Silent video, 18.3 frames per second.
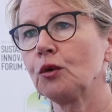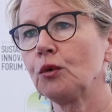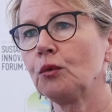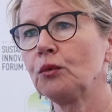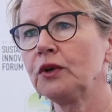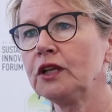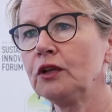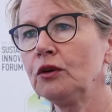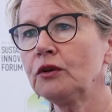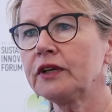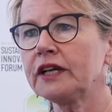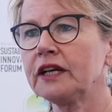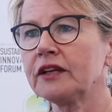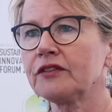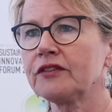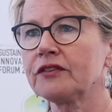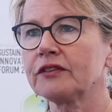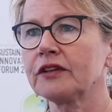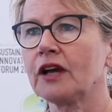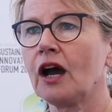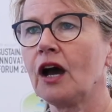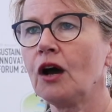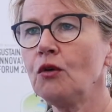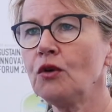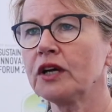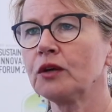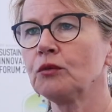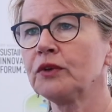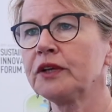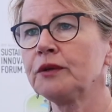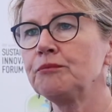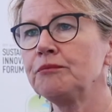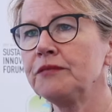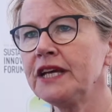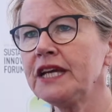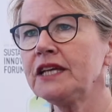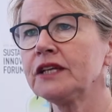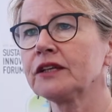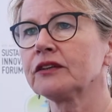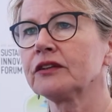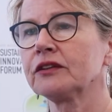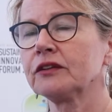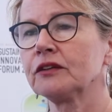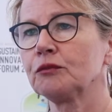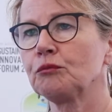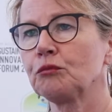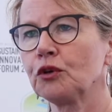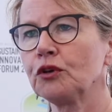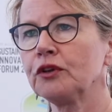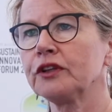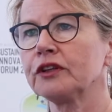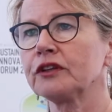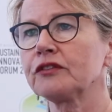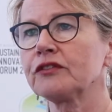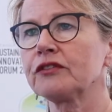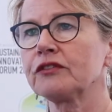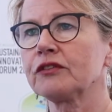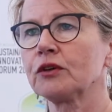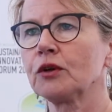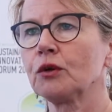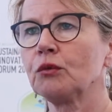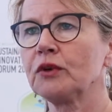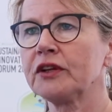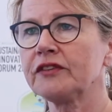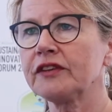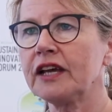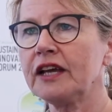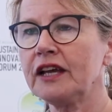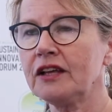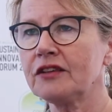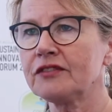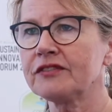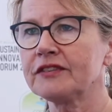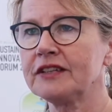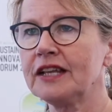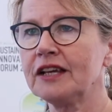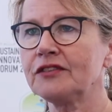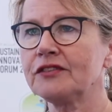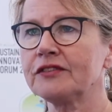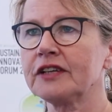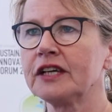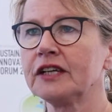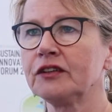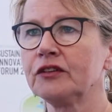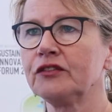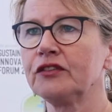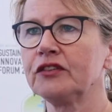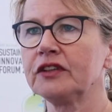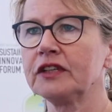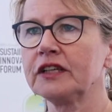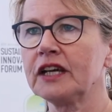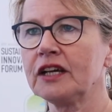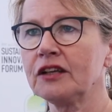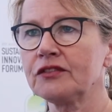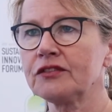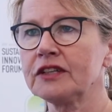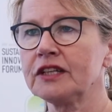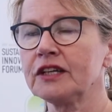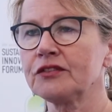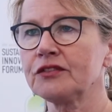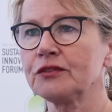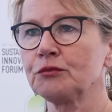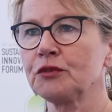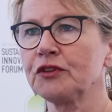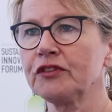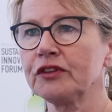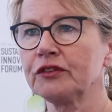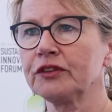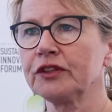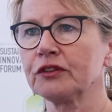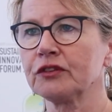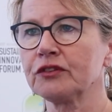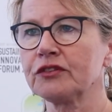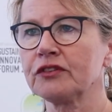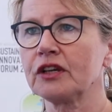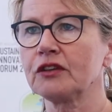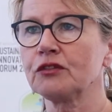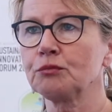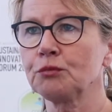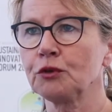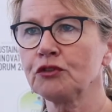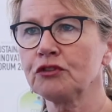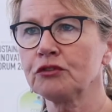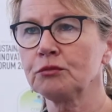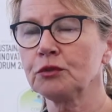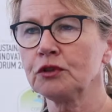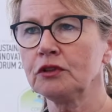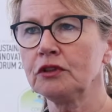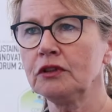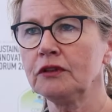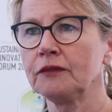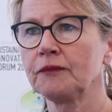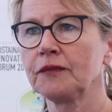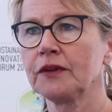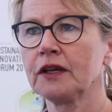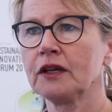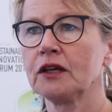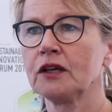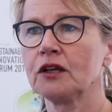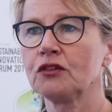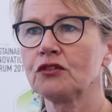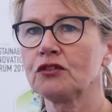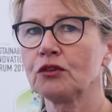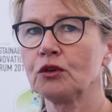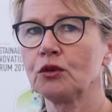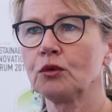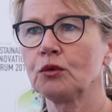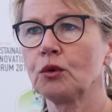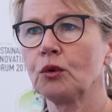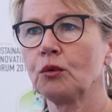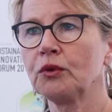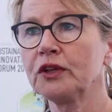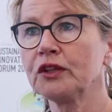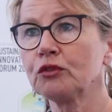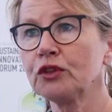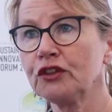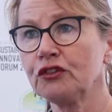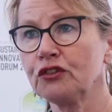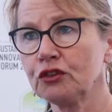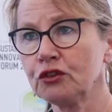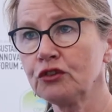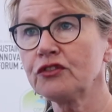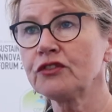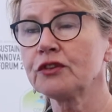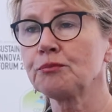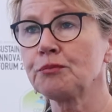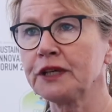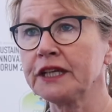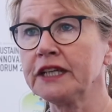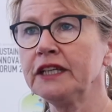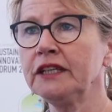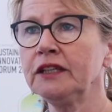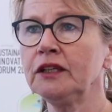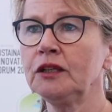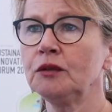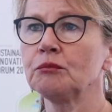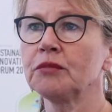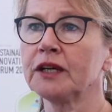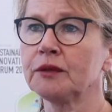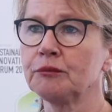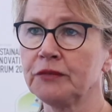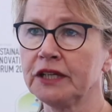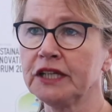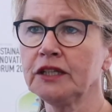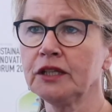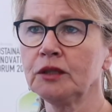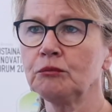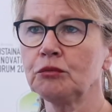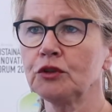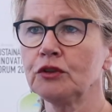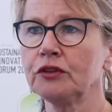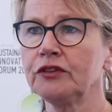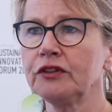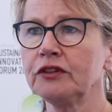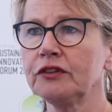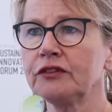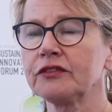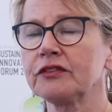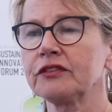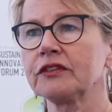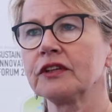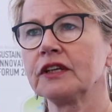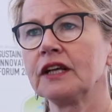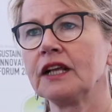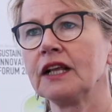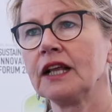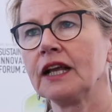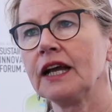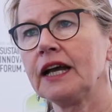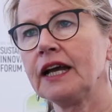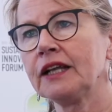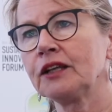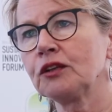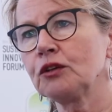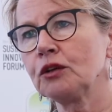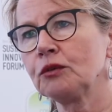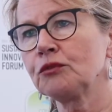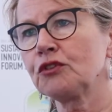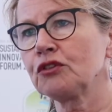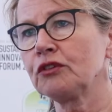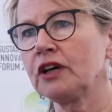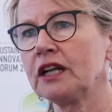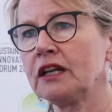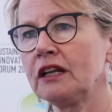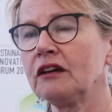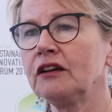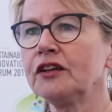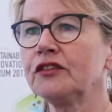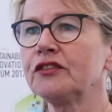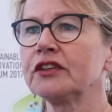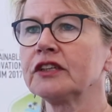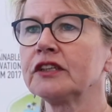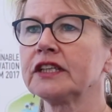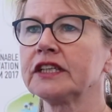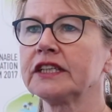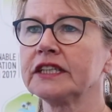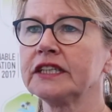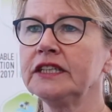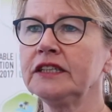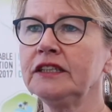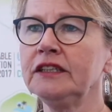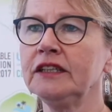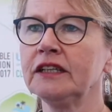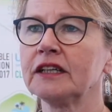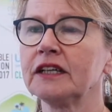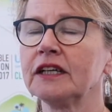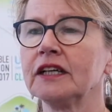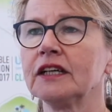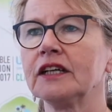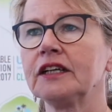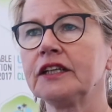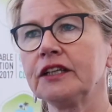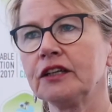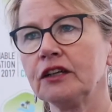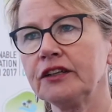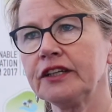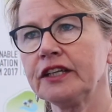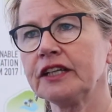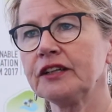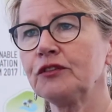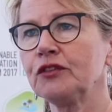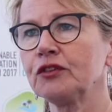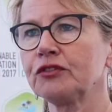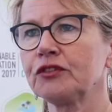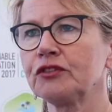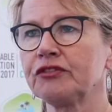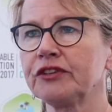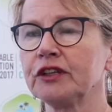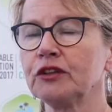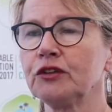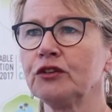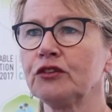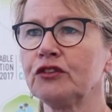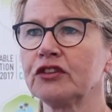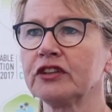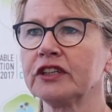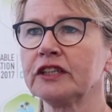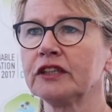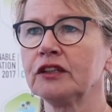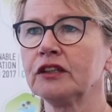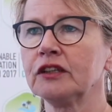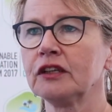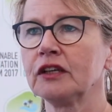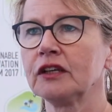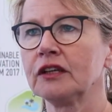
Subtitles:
we look at how can we make products with as less energy, as less materials as possible. So we reduce the pain by making products and come to enlarging the gain and the other end of the value chain